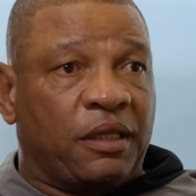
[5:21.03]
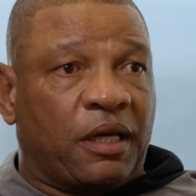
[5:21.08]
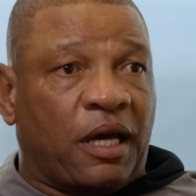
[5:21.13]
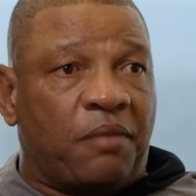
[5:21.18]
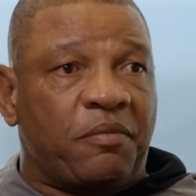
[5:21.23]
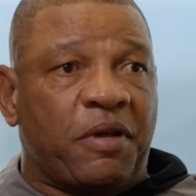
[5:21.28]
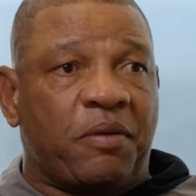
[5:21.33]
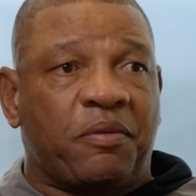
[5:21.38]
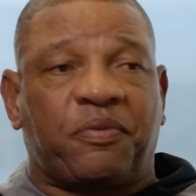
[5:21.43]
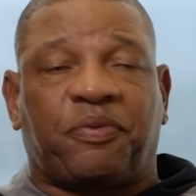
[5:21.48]
I
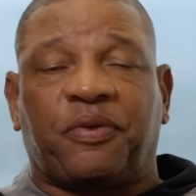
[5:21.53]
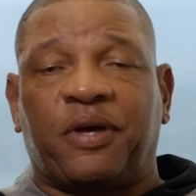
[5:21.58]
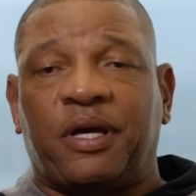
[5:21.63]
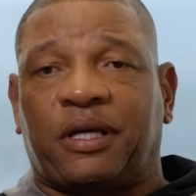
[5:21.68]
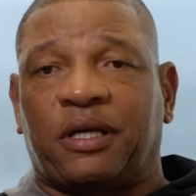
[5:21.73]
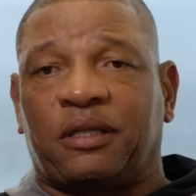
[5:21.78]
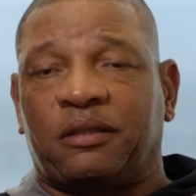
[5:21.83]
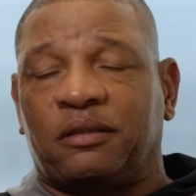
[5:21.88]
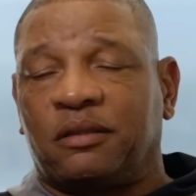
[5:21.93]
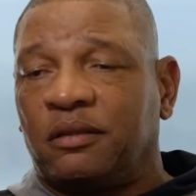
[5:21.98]
remember
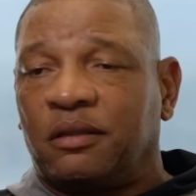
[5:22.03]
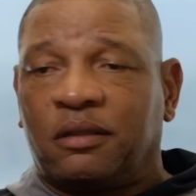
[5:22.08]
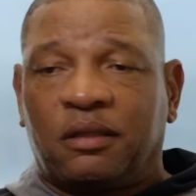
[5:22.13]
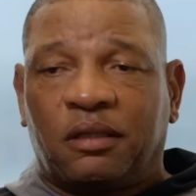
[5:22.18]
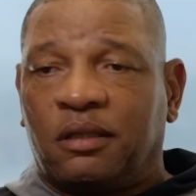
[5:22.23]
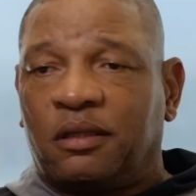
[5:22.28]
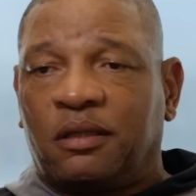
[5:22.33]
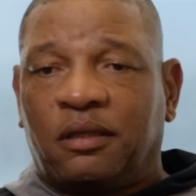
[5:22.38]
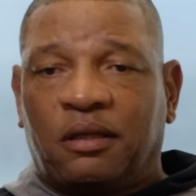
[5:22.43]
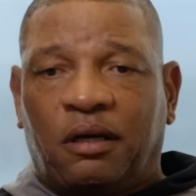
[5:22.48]
thinking,
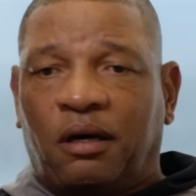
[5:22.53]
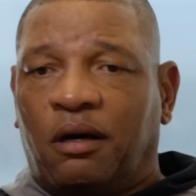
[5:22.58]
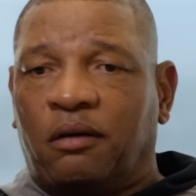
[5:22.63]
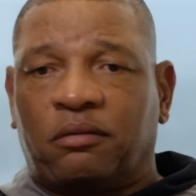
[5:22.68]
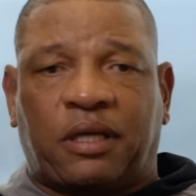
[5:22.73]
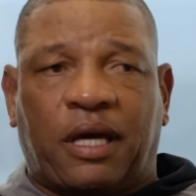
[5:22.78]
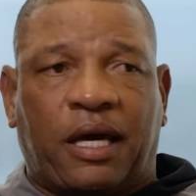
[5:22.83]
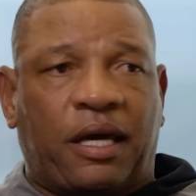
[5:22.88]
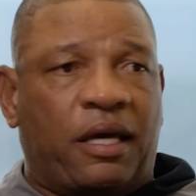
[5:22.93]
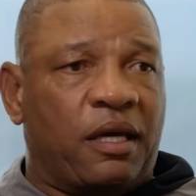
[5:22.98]

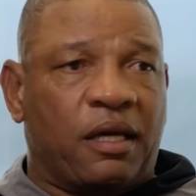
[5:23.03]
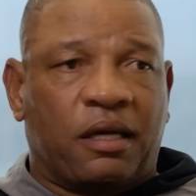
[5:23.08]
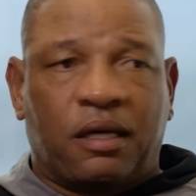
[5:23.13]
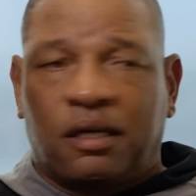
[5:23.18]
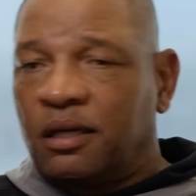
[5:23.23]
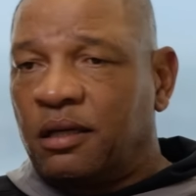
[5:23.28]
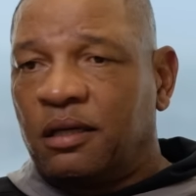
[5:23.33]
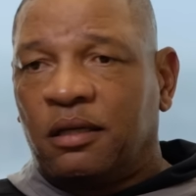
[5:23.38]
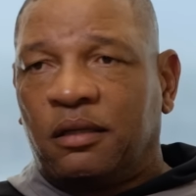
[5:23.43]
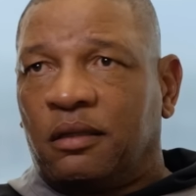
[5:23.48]
okay,
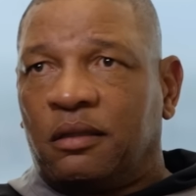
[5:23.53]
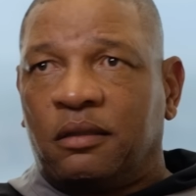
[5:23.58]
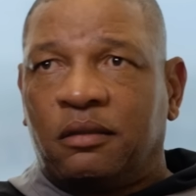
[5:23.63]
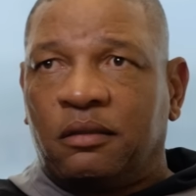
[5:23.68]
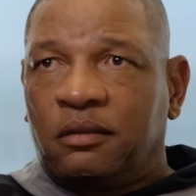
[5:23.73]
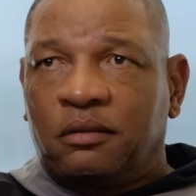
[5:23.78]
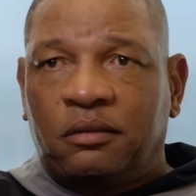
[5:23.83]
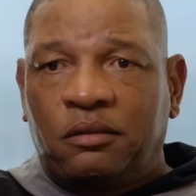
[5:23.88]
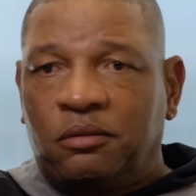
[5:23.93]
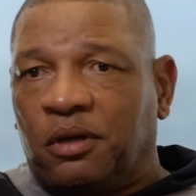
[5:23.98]

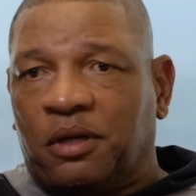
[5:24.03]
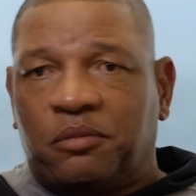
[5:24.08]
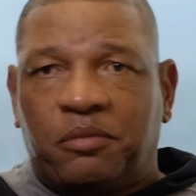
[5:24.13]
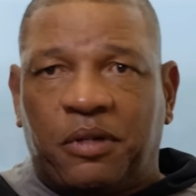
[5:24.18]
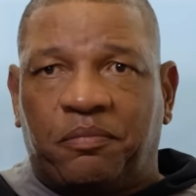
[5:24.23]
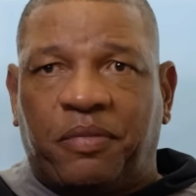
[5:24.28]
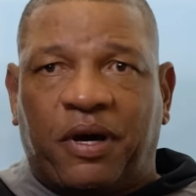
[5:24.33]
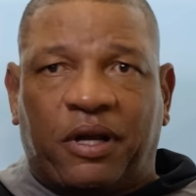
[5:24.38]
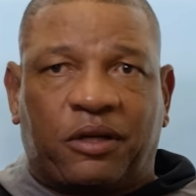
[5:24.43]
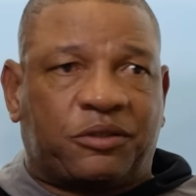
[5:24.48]
you want to be
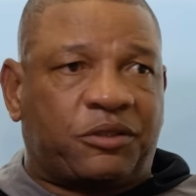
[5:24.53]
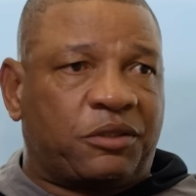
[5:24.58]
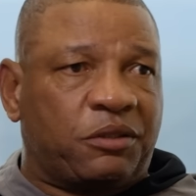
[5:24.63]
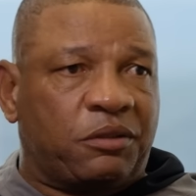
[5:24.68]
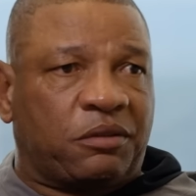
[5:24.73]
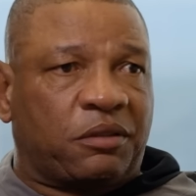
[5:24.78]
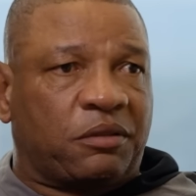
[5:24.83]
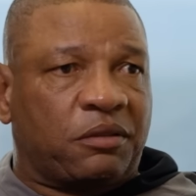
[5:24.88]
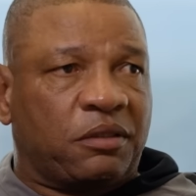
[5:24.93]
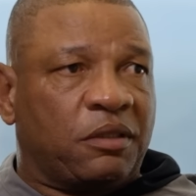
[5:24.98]
a better
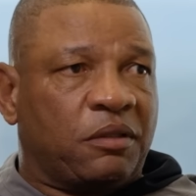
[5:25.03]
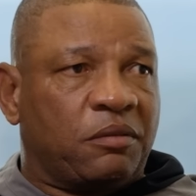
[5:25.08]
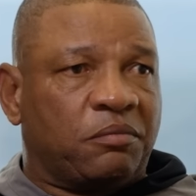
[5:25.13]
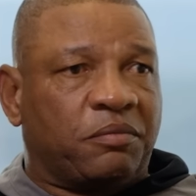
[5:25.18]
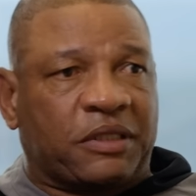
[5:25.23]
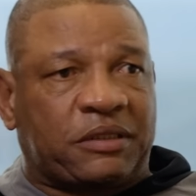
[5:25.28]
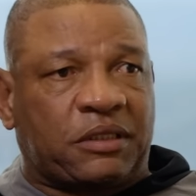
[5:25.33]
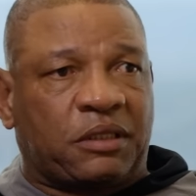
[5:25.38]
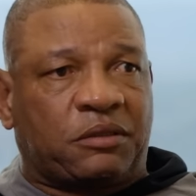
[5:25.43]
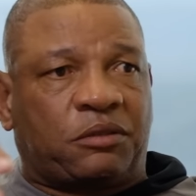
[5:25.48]
shooter,
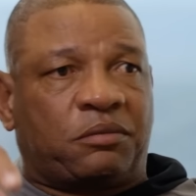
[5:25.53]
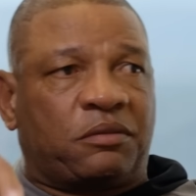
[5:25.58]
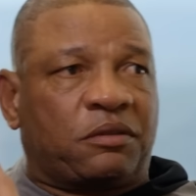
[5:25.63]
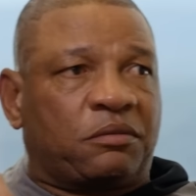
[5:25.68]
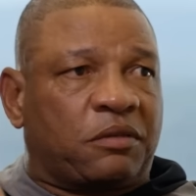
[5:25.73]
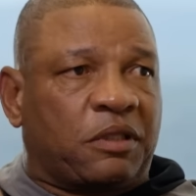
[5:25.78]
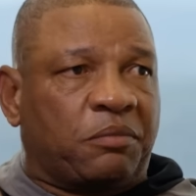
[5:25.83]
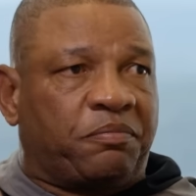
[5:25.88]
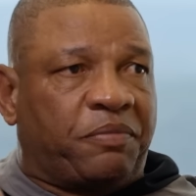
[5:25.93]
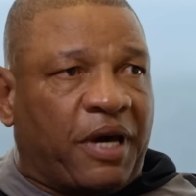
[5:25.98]
but the,
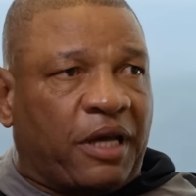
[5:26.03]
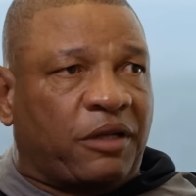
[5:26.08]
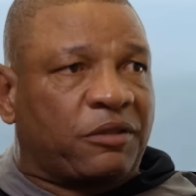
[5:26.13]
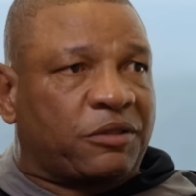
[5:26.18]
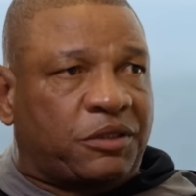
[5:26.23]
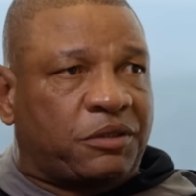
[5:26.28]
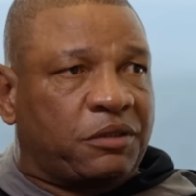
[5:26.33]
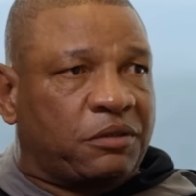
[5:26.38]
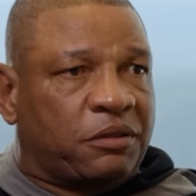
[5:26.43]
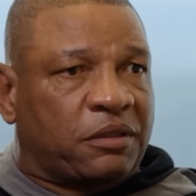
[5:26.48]
the better
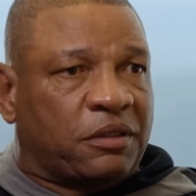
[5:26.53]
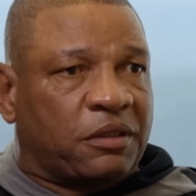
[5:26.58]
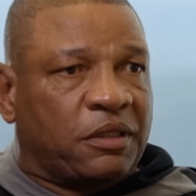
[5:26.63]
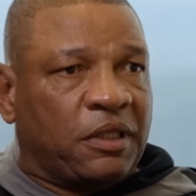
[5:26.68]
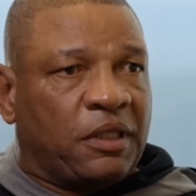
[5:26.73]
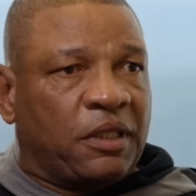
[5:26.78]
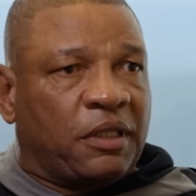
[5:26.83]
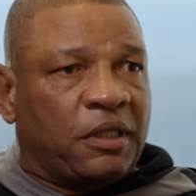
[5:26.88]
shooter